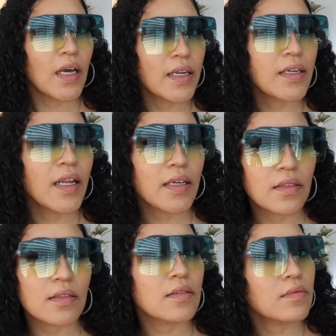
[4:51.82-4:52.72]
Kind of
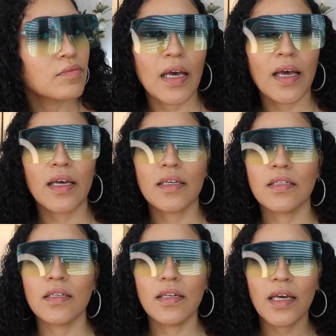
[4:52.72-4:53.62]
nice.
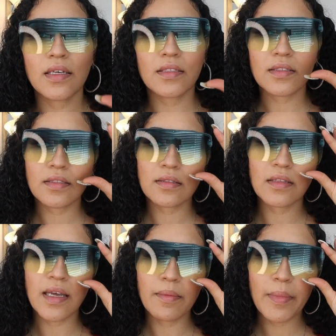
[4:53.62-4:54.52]
Kind of nice.
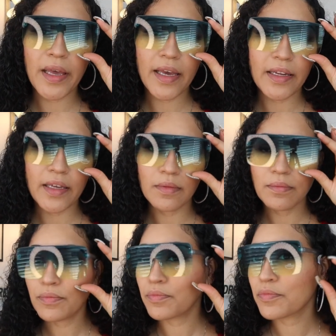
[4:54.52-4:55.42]
Not mad at
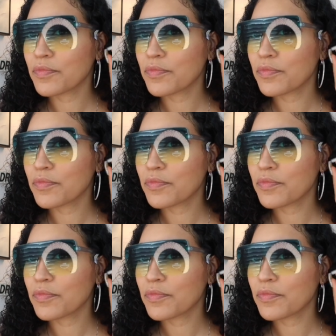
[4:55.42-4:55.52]
them.